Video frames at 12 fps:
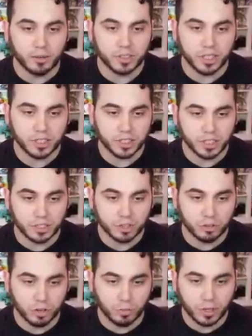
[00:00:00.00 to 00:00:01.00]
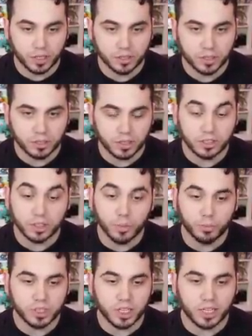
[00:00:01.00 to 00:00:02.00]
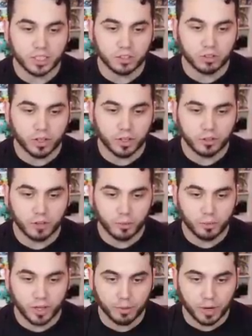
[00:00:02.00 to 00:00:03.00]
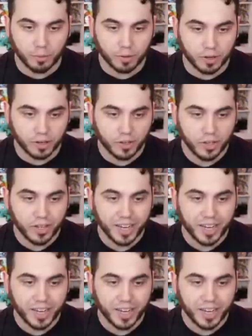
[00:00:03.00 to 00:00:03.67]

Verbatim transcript: I'm tempted to take a struggle bug or something. He's going to protect, so great great play on my part.